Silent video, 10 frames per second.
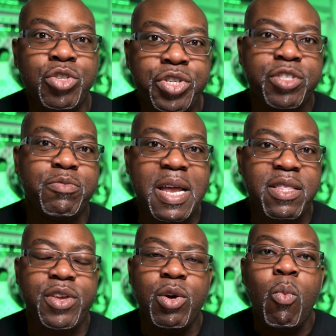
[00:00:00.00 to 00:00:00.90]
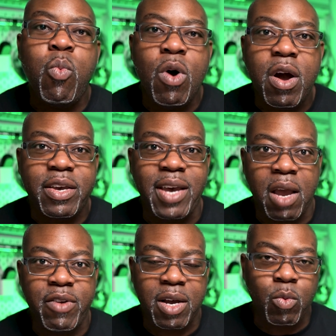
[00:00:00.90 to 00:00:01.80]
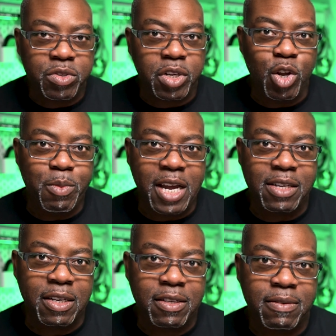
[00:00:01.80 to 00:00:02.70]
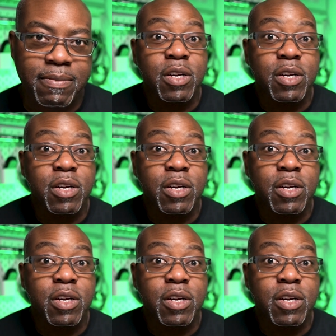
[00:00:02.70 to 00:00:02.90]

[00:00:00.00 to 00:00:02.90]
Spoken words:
just meant that your work area was illuminated.